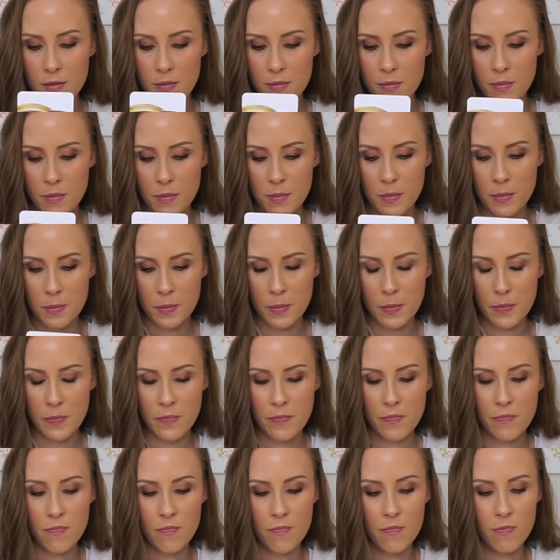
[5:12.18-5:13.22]

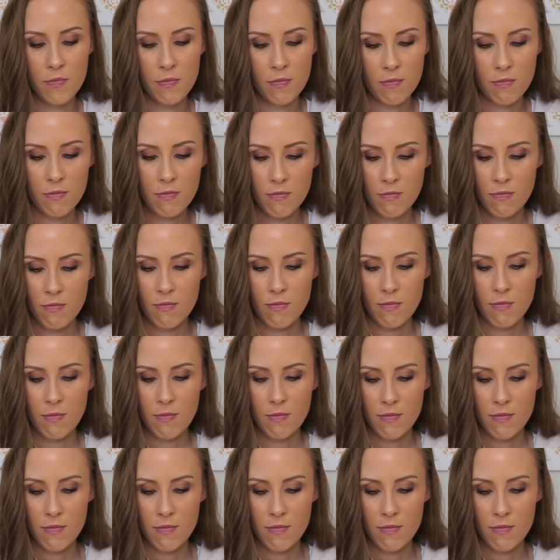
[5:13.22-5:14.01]
No one is speaking in this clip.